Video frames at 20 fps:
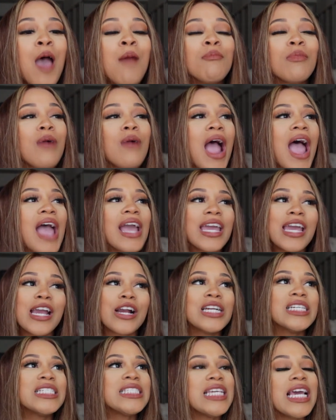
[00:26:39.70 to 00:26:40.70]
Mariah
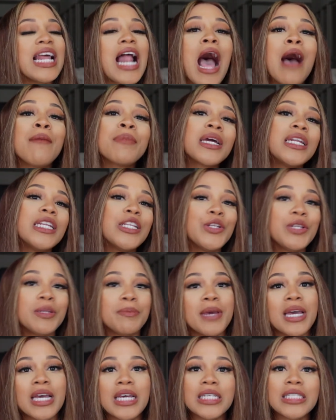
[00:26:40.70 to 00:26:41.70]
Carey said, I'm gonna do the
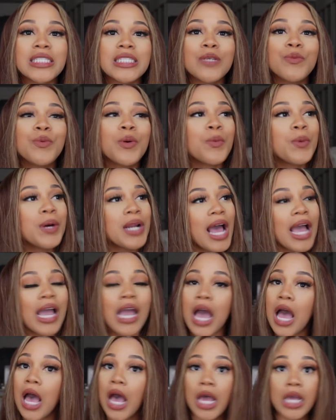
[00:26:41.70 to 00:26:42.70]
best with what I
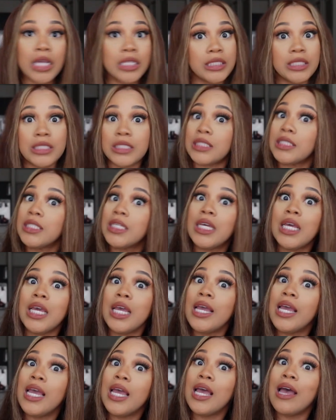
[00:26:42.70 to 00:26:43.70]
got.
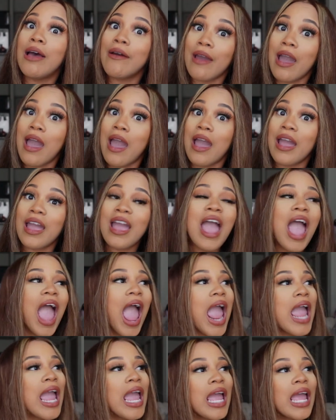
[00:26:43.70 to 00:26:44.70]
Okay,
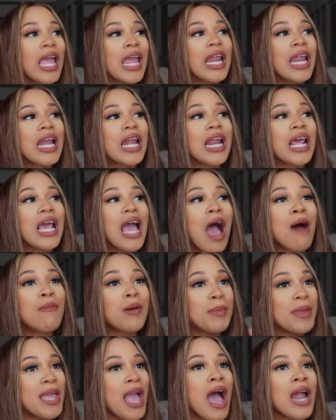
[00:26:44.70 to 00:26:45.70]
and I'm
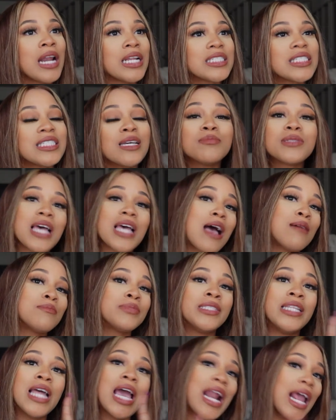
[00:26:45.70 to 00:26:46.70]
gonna be honest,
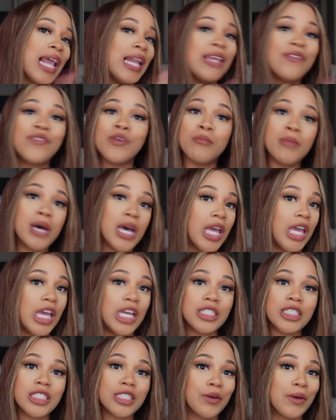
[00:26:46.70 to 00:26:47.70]
sometimes that ain't even
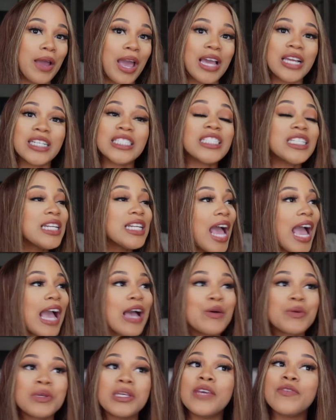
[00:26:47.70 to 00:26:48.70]
much, okay, because she not
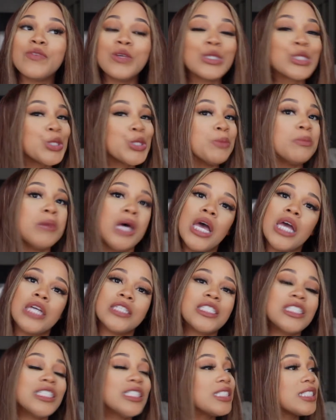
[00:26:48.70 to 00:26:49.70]
gonna give you too
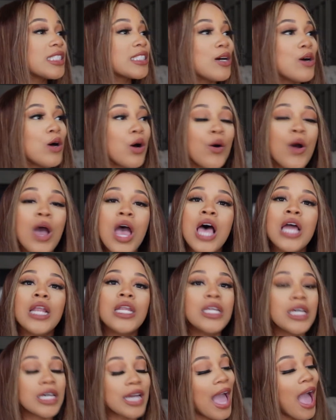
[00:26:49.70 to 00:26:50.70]
much. She just gonna,
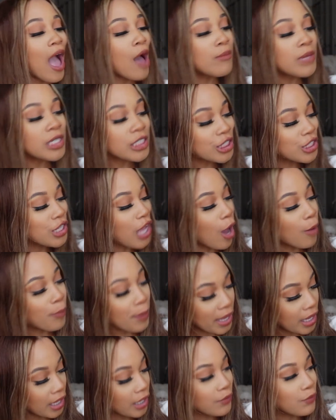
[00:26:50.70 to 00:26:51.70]
look, how much are y'all
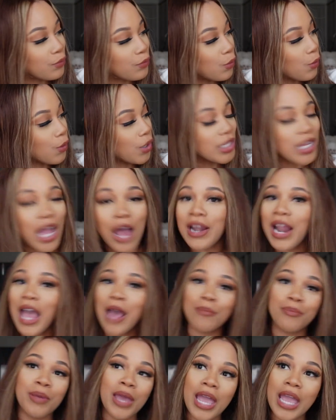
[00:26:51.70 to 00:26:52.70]
paying for? Y'all
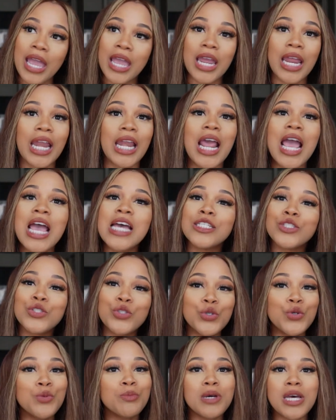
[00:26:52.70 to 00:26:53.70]
not paying
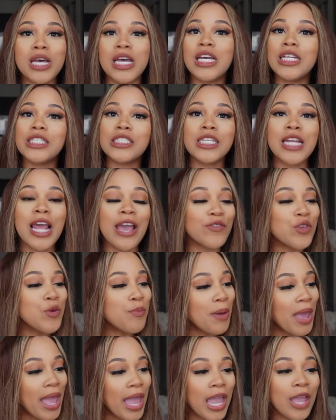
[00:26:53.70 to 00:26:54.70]
too much. And if you
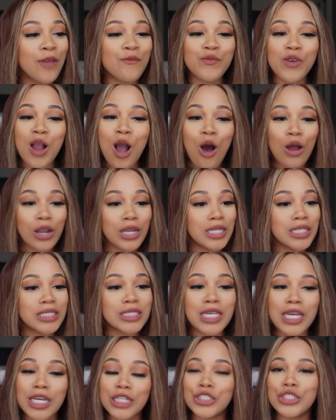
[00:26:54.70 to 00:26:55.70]
paying for all of
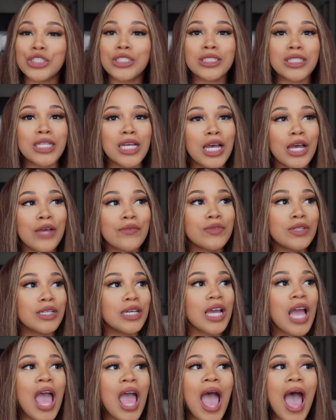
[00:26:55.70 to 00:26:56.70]
this extra stuff,
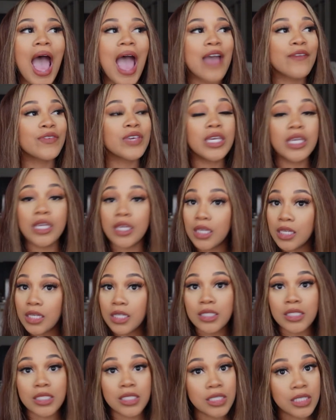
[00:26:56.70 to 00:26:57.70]
look, I have
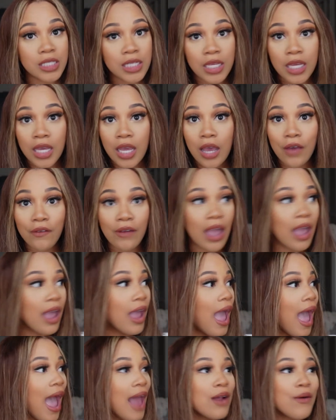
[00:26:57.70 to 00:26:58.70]
kids,
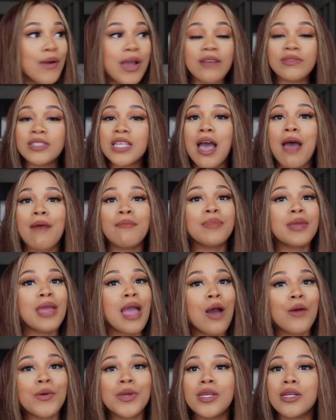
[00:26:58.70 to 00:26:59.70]
okay, I don't have time to be out